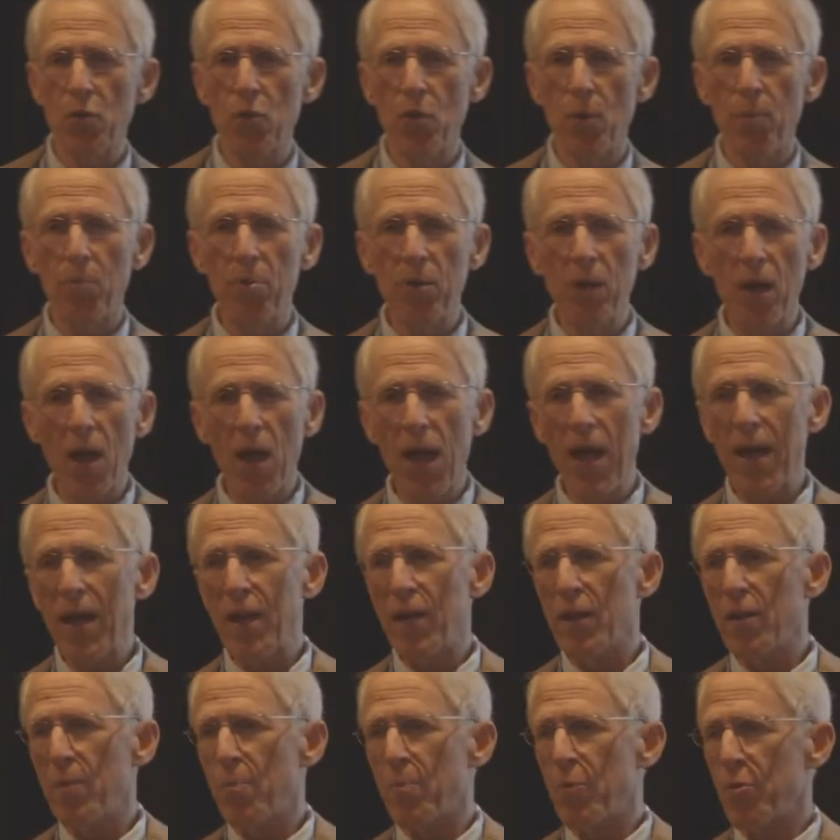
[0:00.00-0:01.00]
to
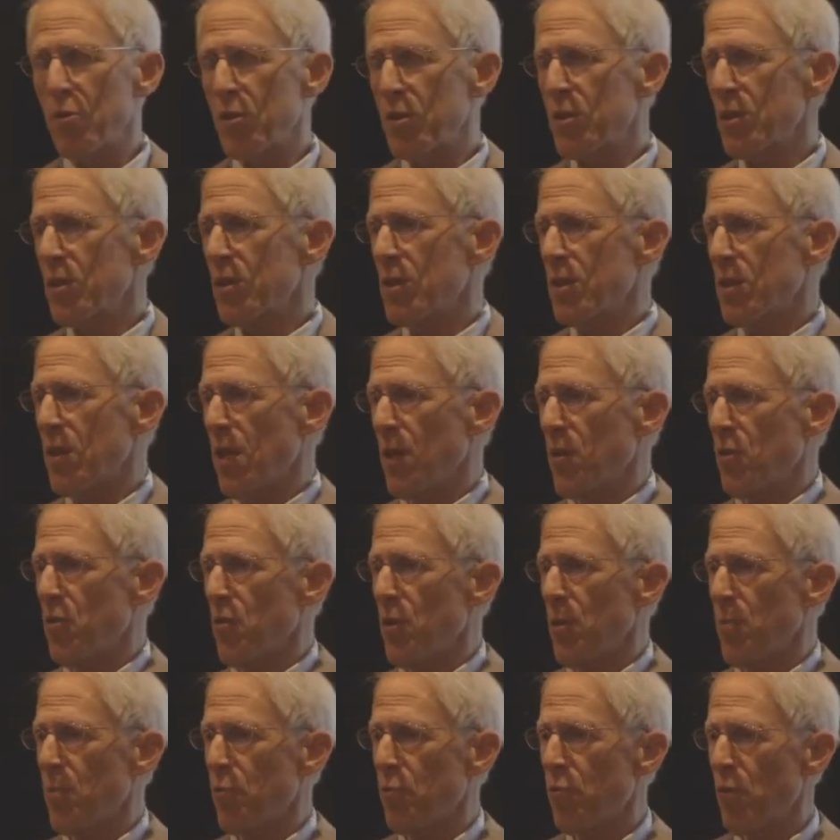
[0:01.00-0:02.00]
applying the
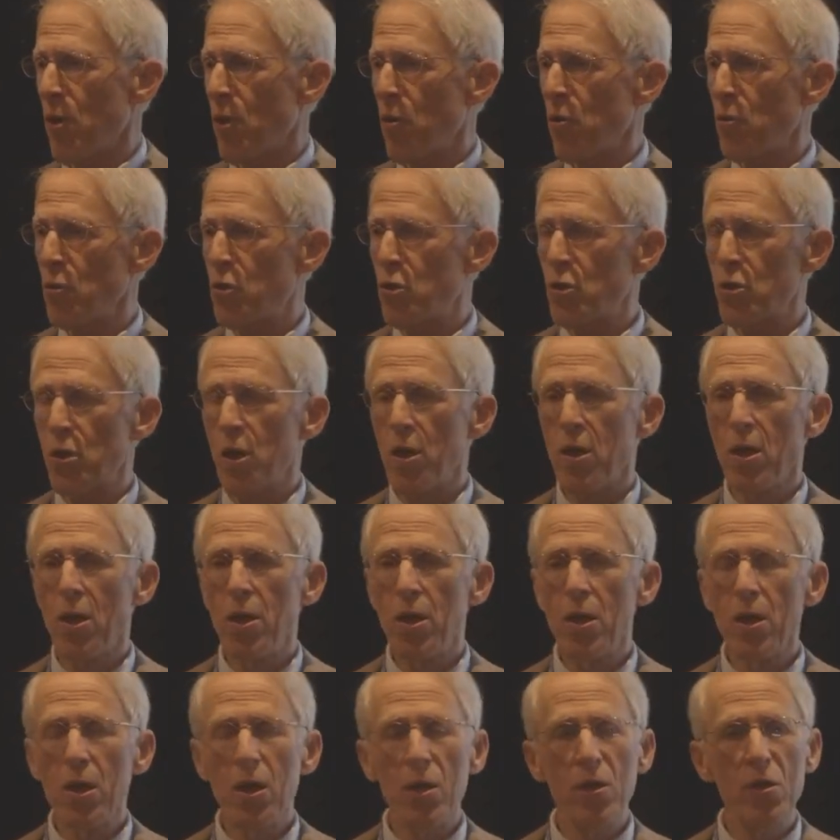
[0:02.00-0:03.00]
person-centered approach
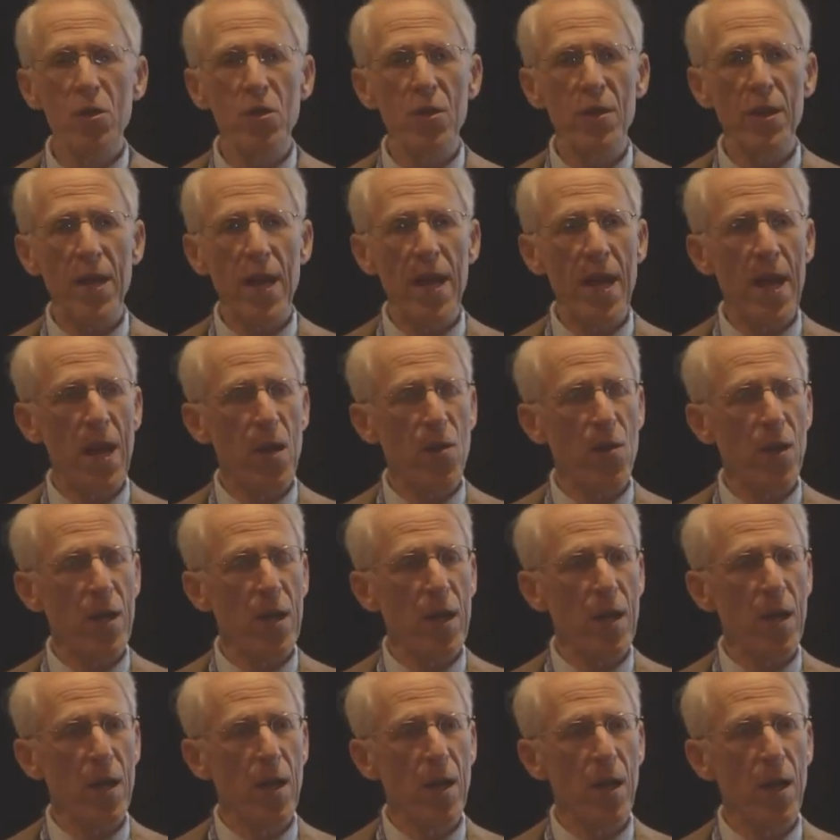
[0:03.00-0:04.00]
to the
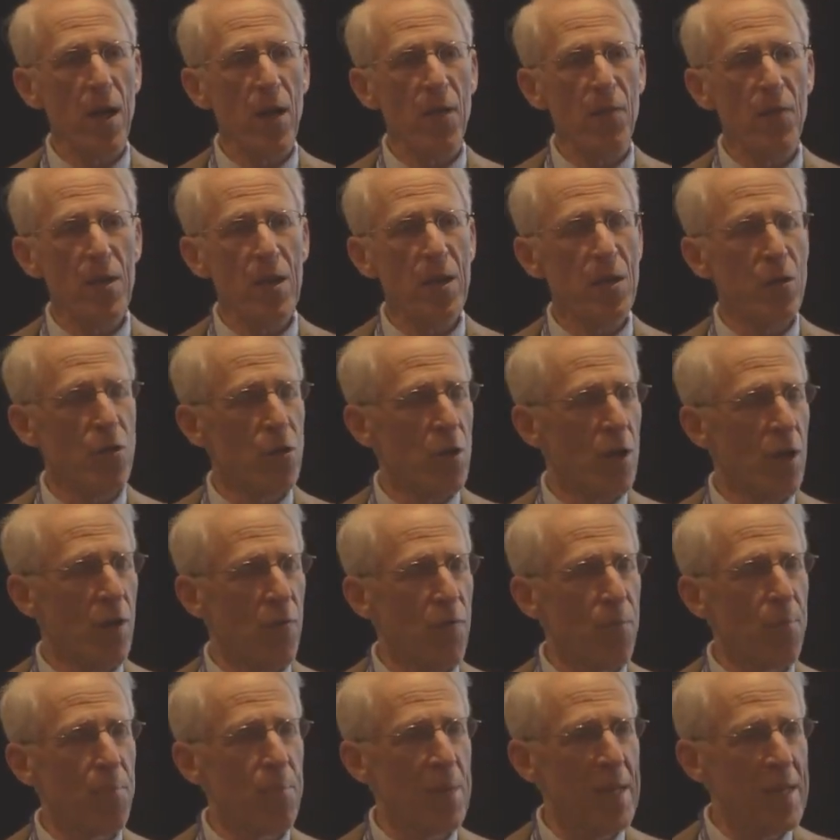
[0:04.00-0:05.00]
area of
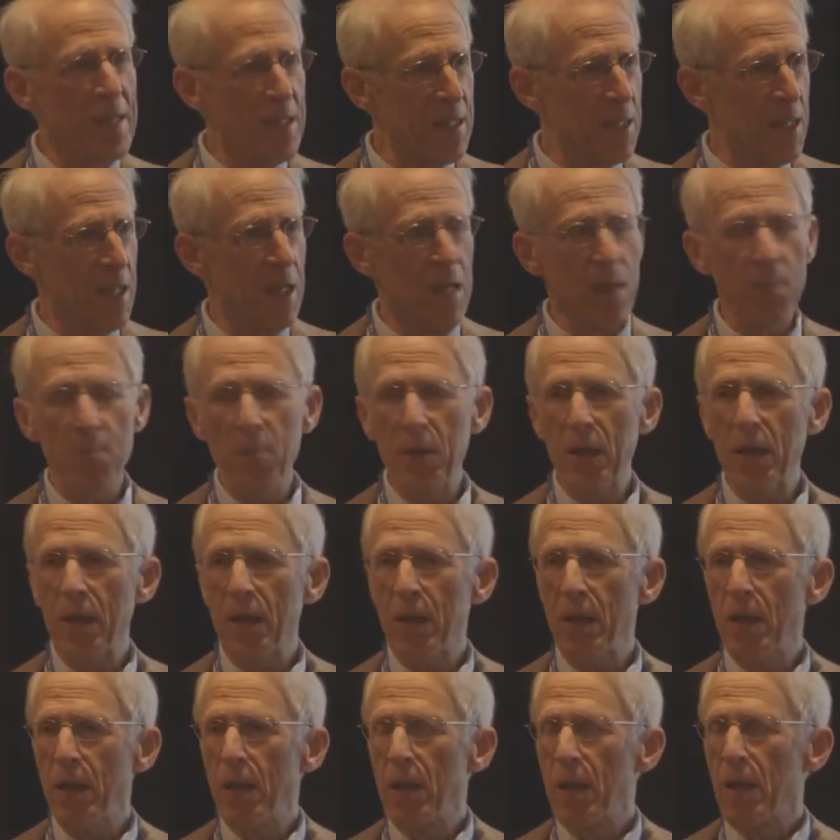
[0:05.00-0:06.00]

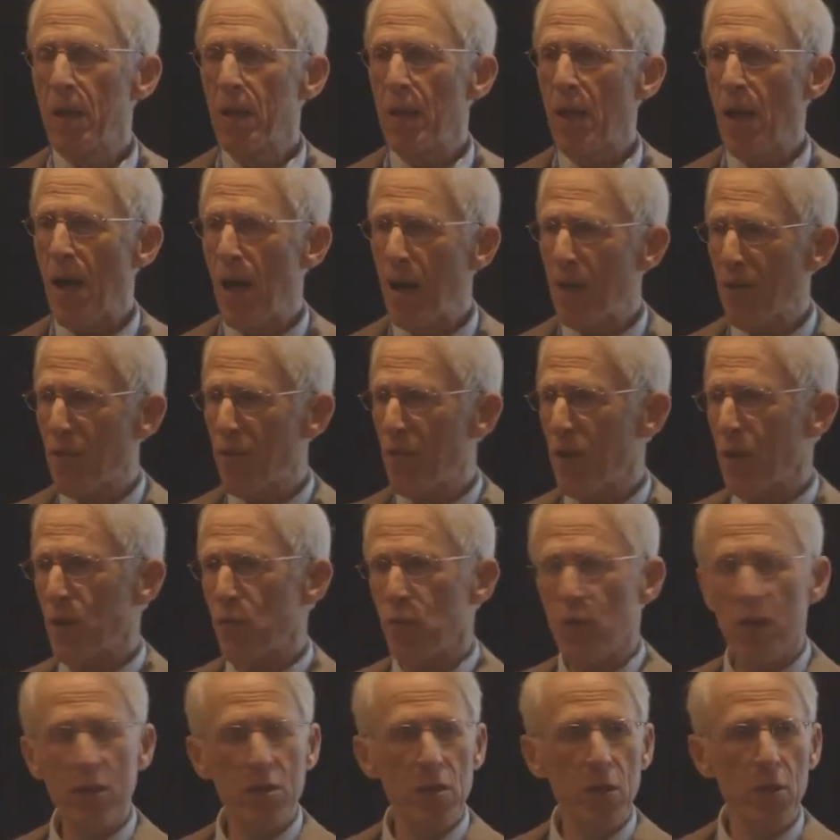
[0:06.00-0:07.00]
peacekeeping, conflict
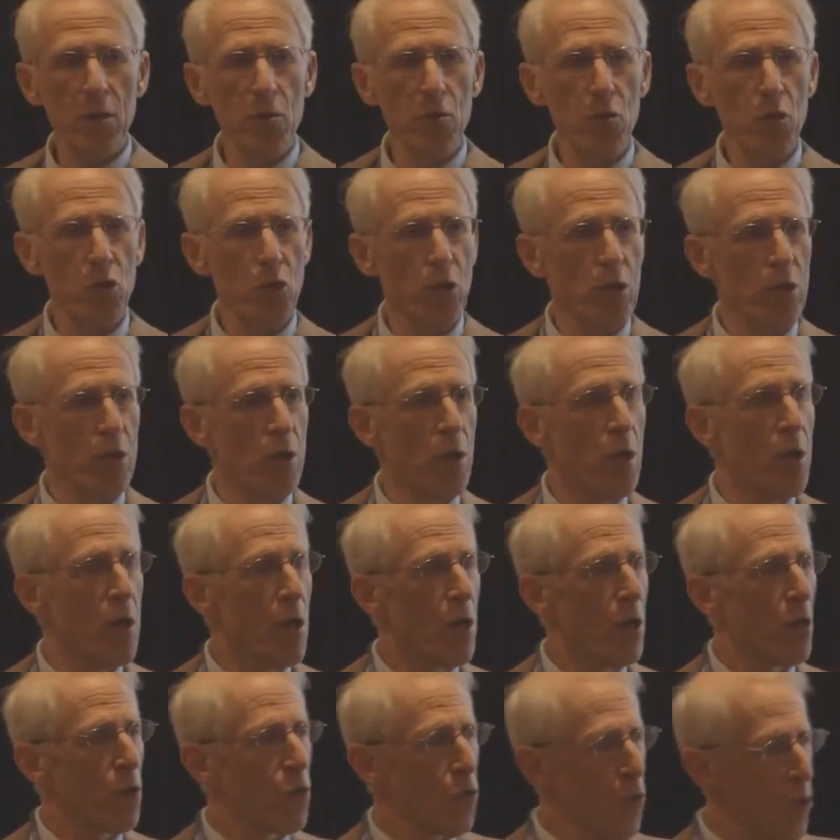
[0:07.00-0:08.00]
resolution,
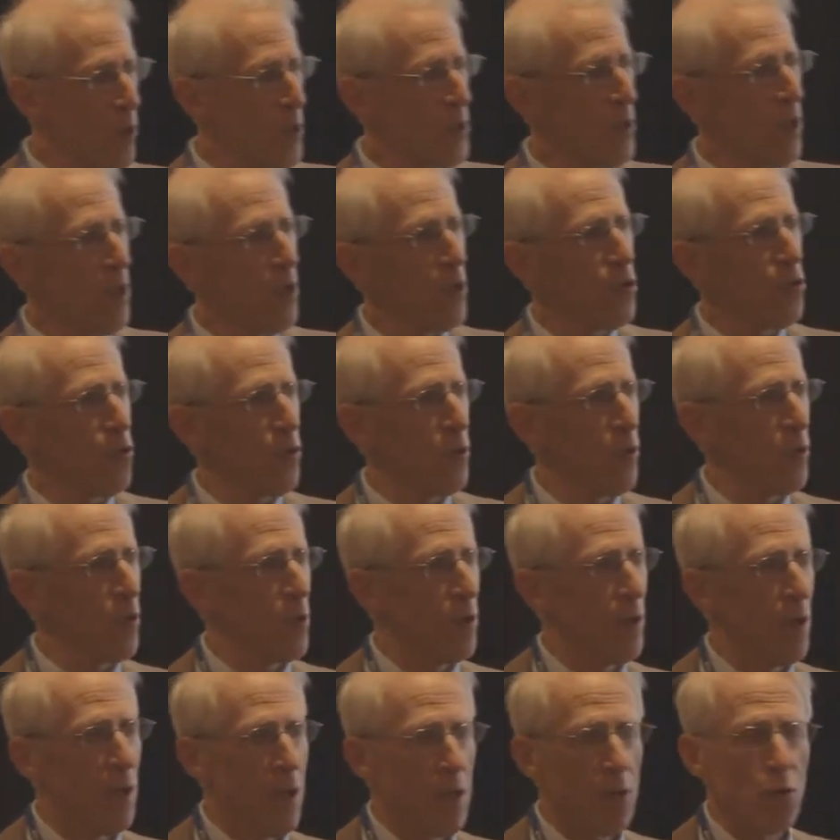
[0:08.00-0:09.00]

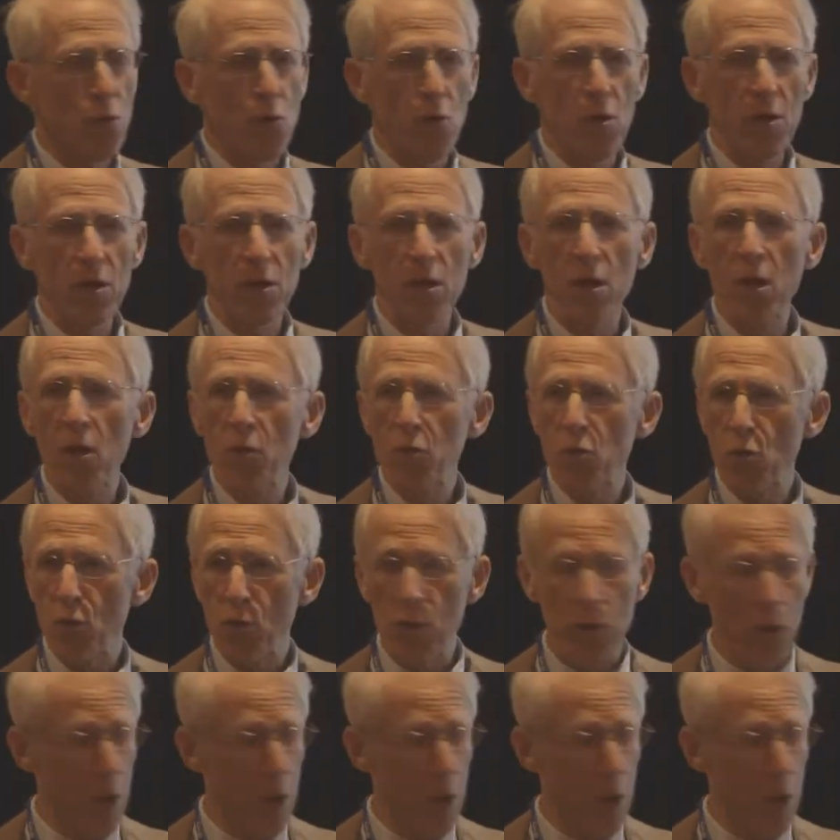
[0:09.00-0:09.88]
cross-cultural and cross-cultural